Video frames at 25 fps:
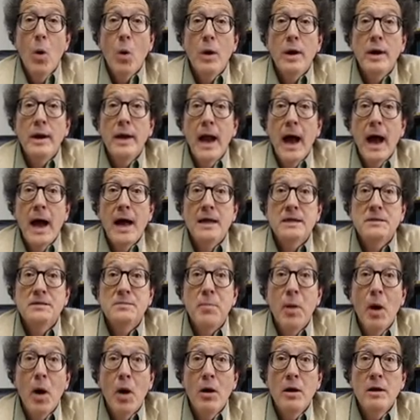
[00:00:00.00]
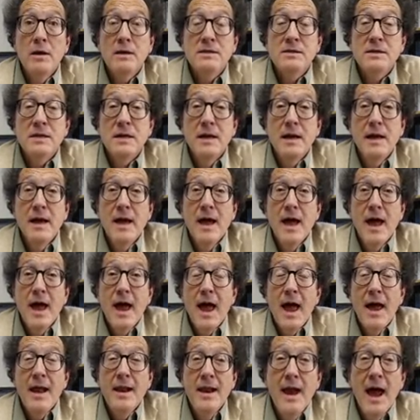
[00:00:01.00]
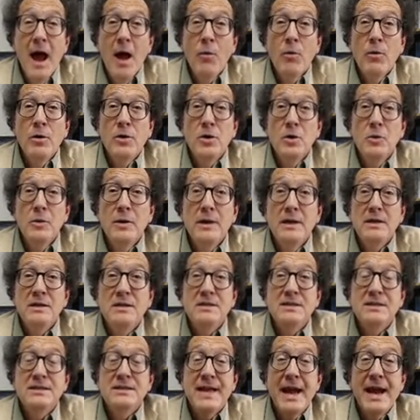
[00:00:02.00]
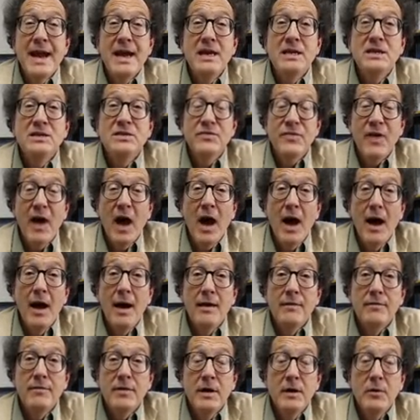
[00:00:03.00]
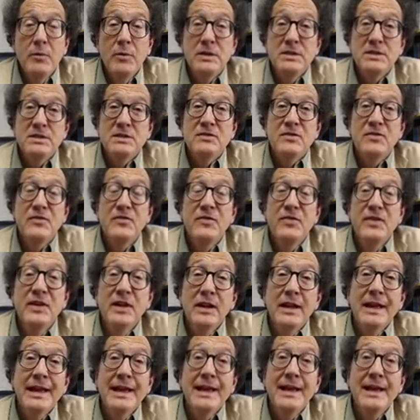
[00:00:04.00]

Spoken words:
organize parts, and now we're doing stage five, which is fill